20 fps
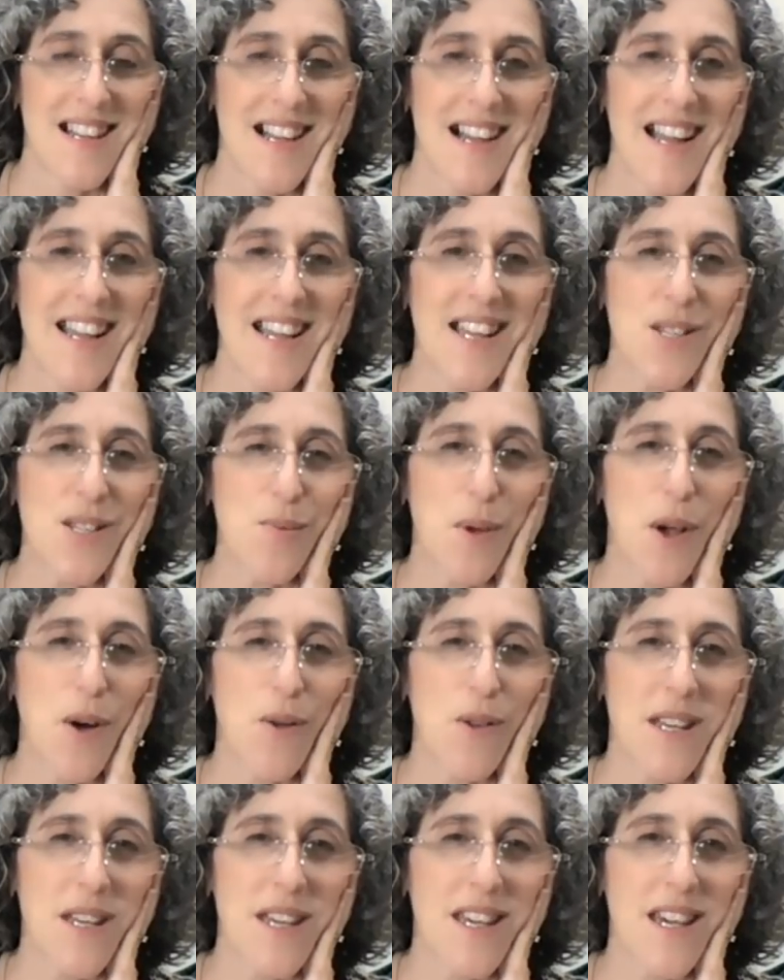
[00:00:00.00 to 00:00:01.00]
I guess we
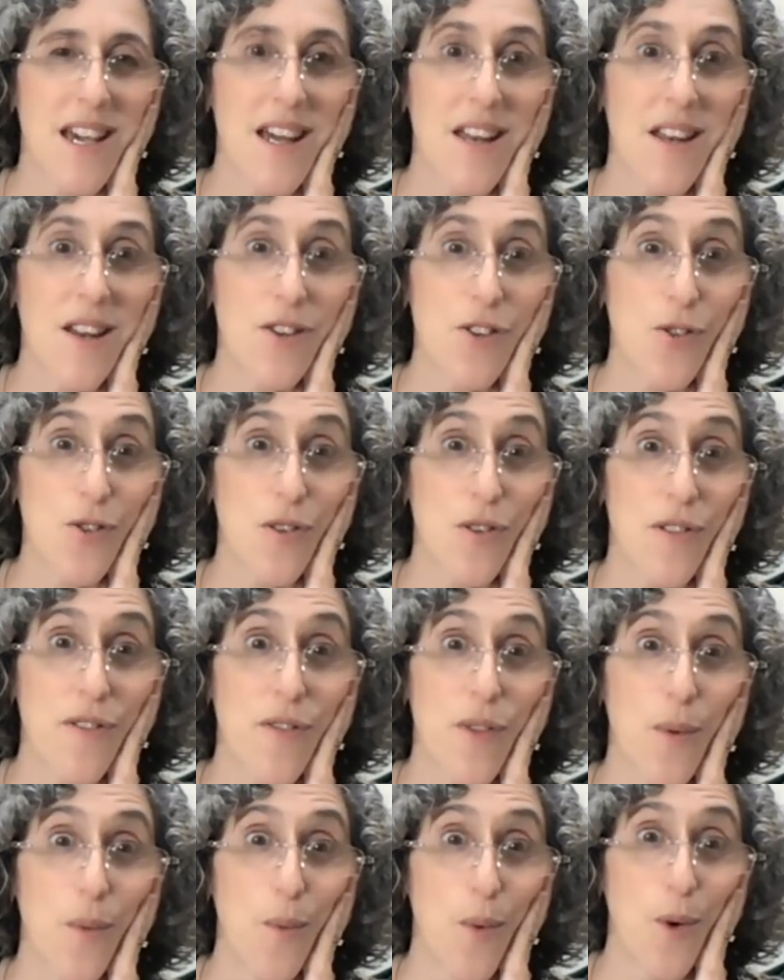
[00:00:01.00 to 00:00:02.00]
only get sort of
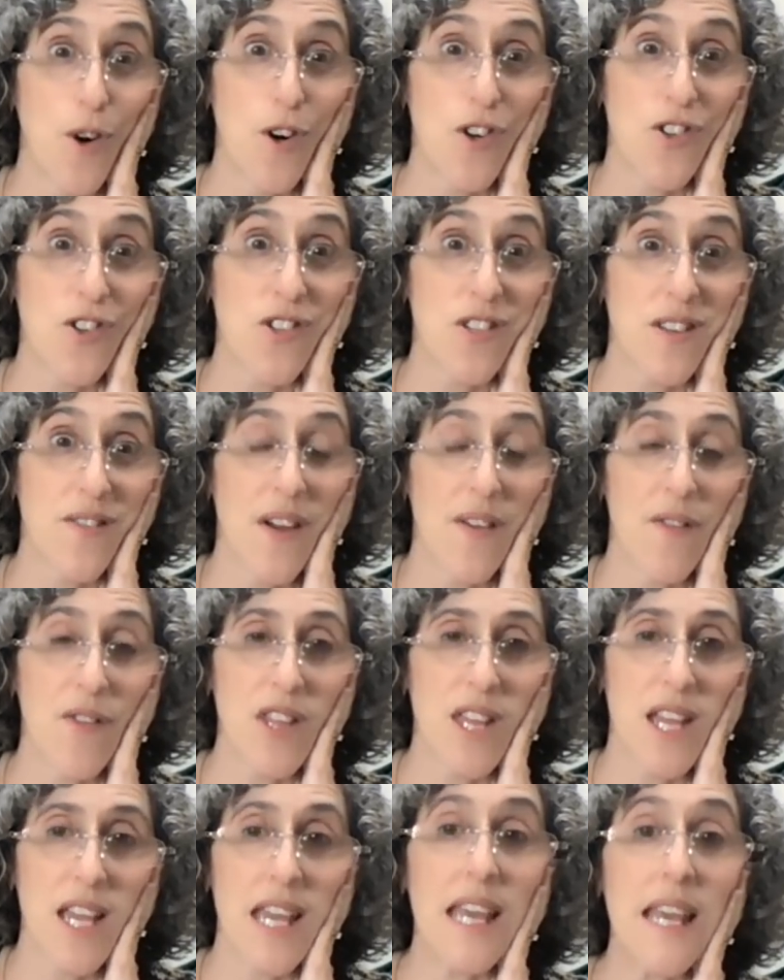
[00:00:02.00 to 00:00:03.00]
the worst of
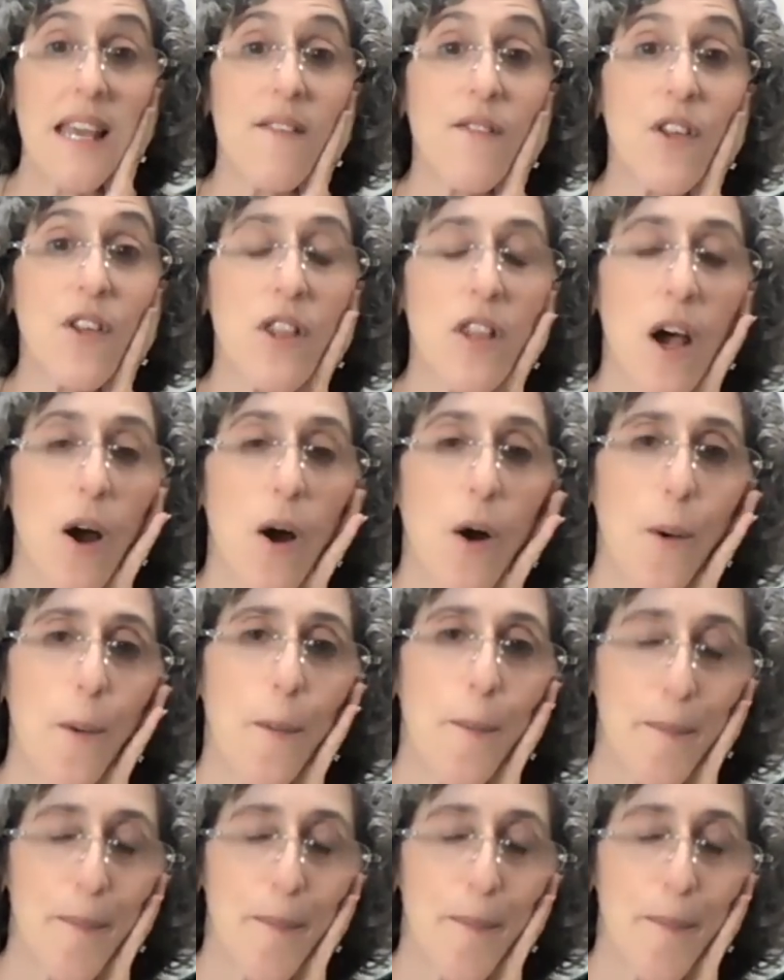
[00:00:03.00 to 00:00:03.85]
everything, even though